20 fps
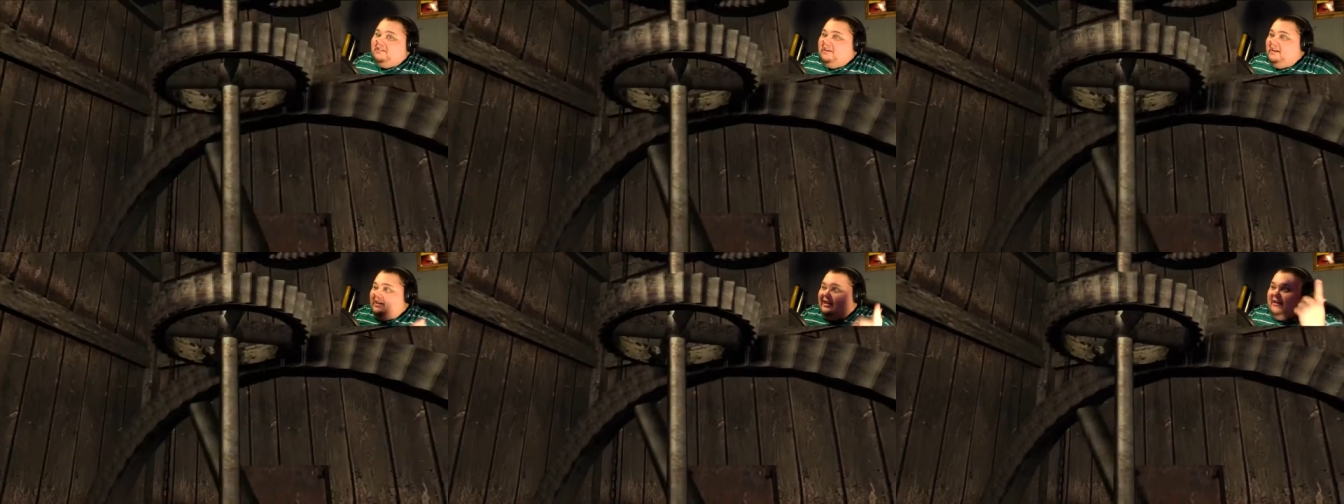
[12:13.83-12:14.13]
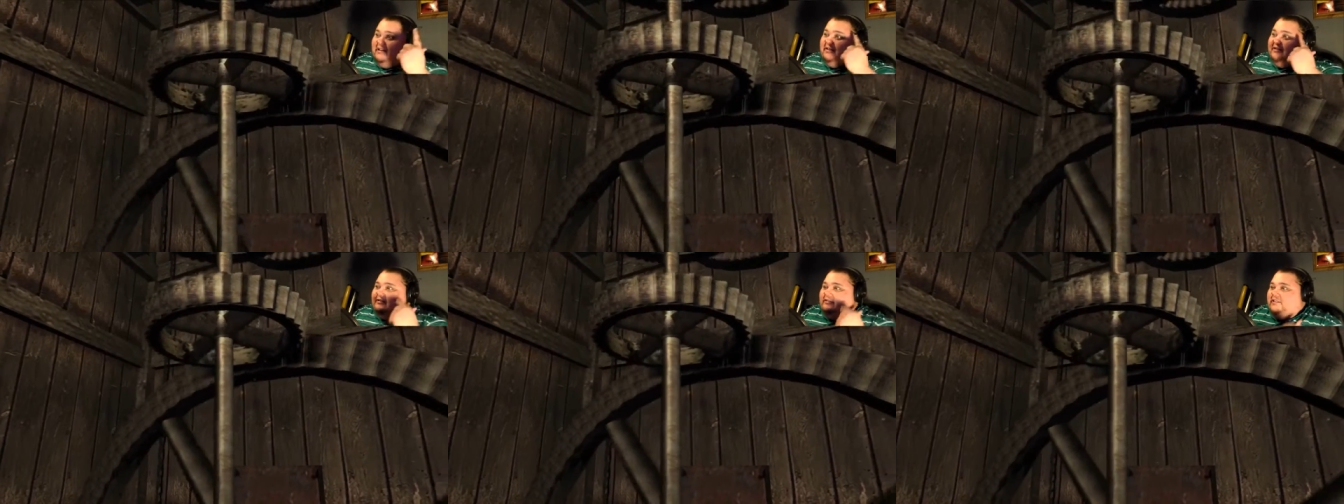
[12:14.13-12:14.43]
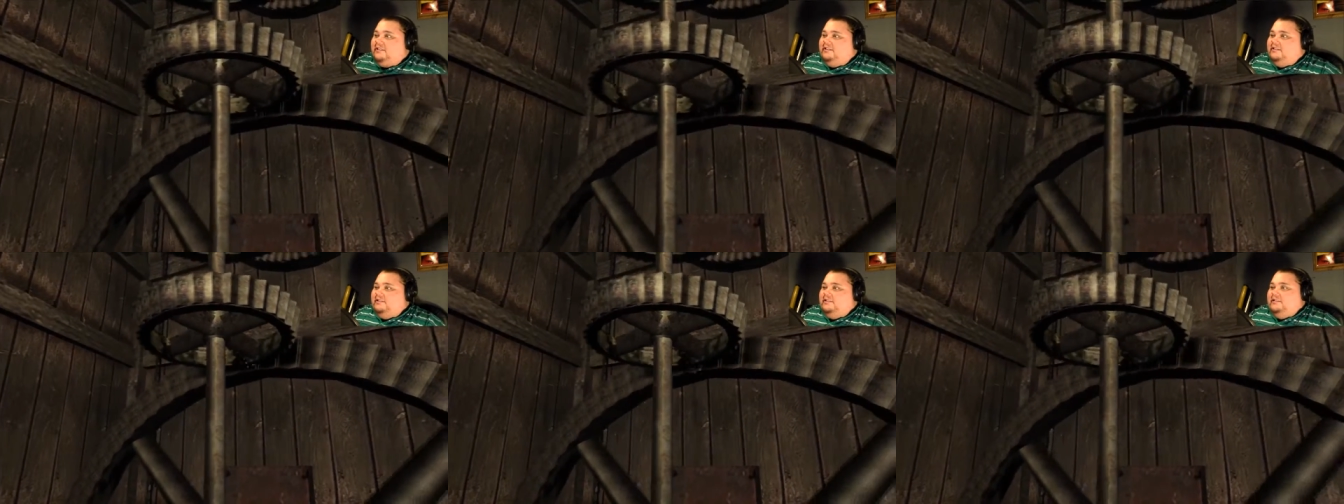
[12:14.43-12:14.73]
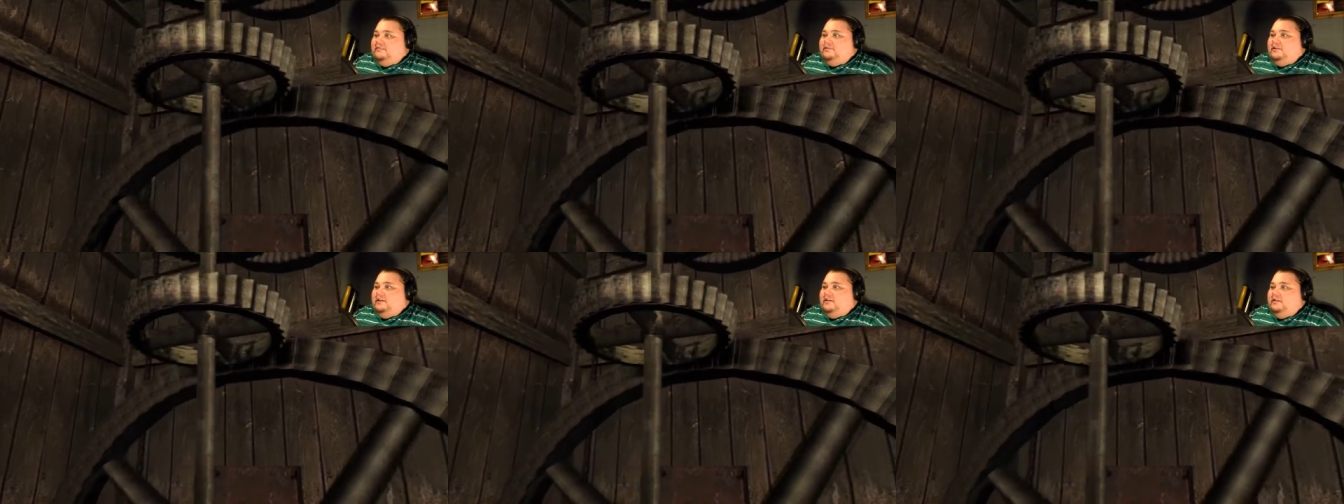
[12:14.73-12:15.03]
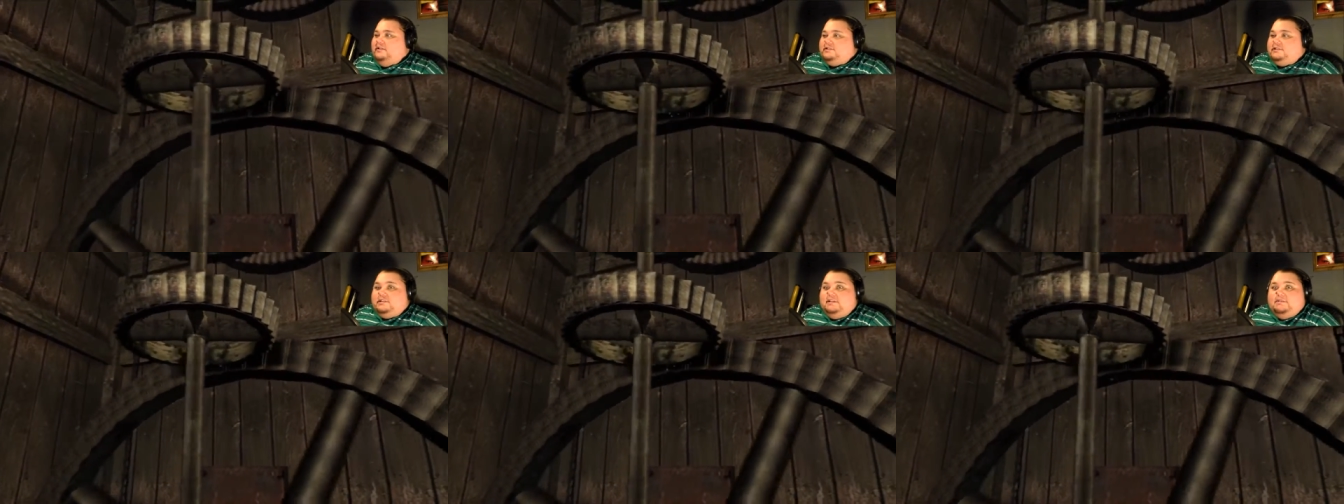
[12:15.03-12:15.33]
oh, oh, here we
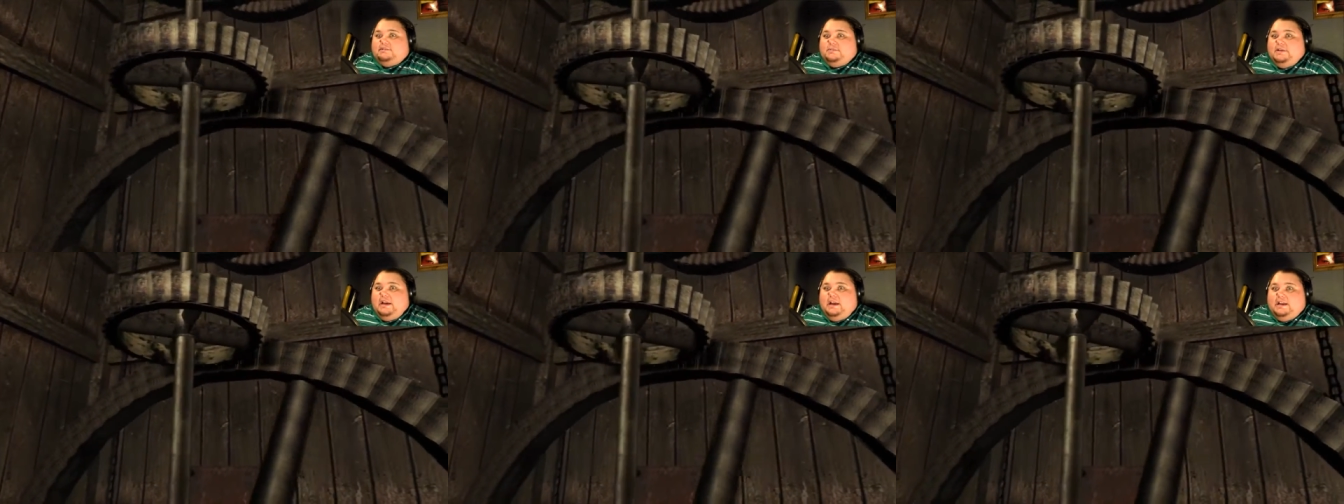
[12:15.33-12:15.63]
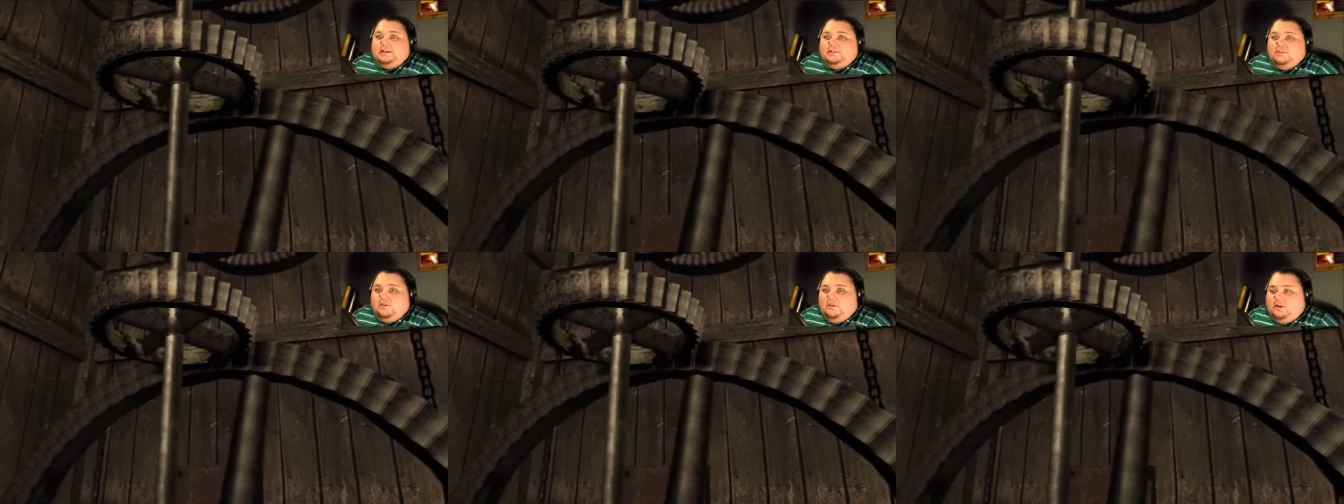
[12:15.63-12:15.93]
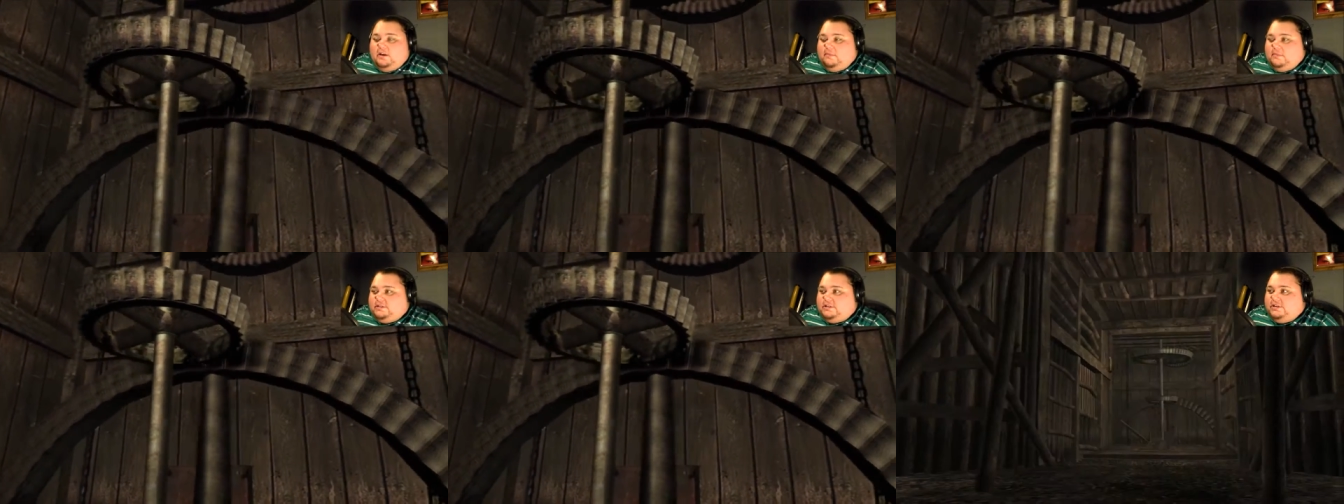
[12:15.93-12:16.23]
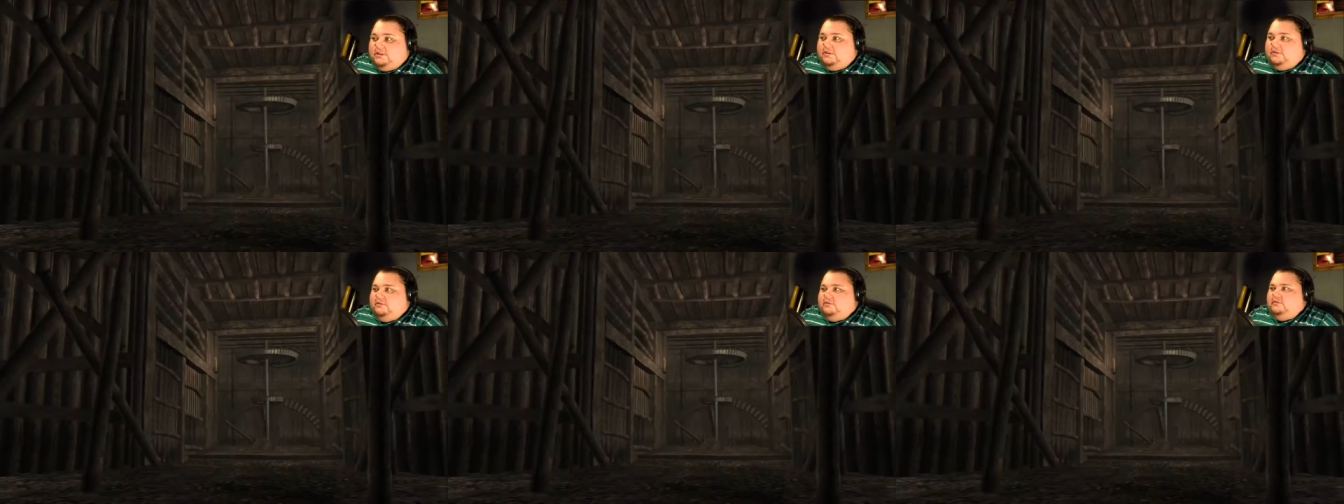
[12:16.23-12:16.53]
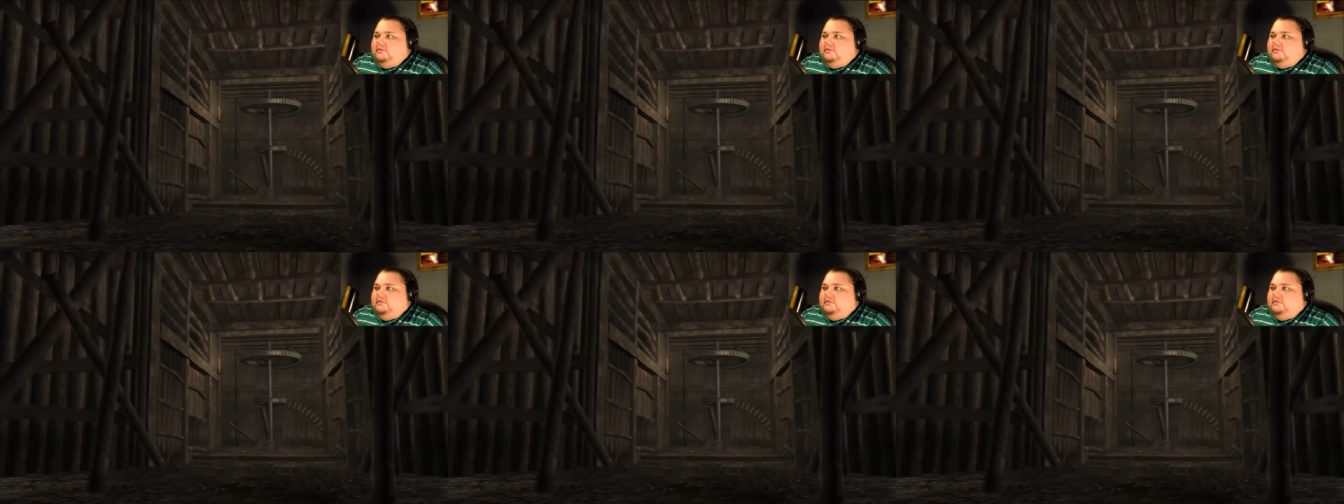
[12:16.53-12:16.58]
go. Let's see what's behind door number two.